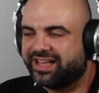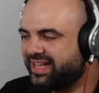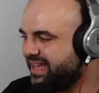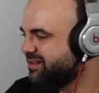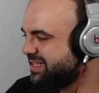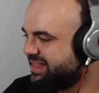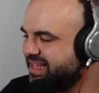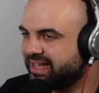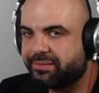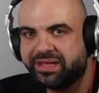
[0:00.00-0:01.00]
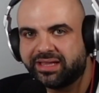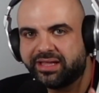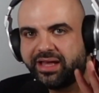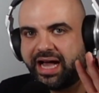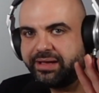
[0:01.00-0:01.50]
Here's the thing. I mean,
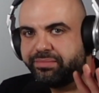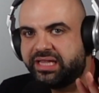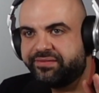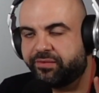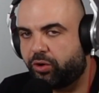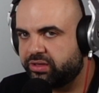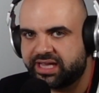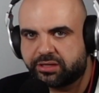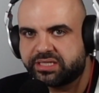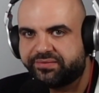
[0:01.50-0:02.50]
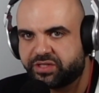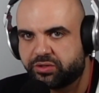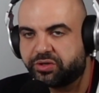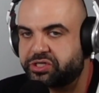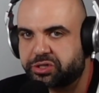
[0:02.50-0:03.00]
I believe all the other stuff is
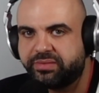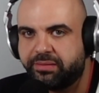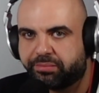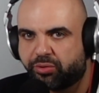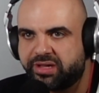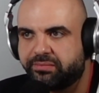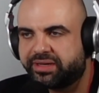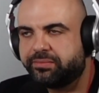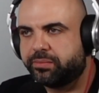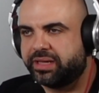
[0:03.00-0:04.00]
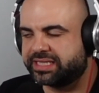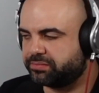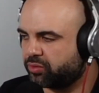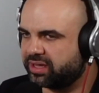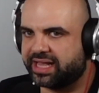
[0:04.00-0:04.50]
also extremely important, but it's
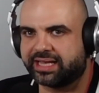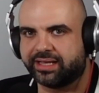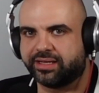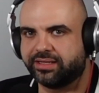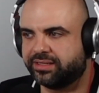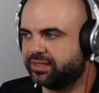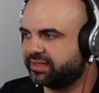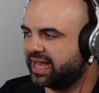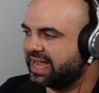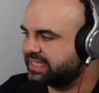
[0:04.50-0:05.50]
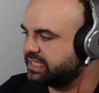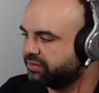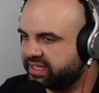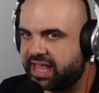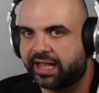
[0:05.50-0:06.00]
more like the icing on
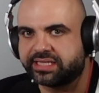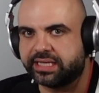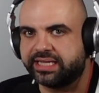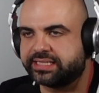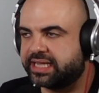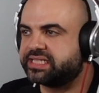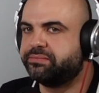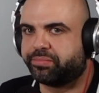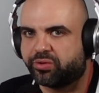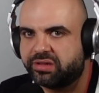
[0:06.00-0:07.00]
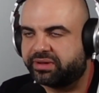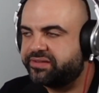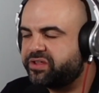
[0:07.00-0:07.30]
the cake. It's important, but if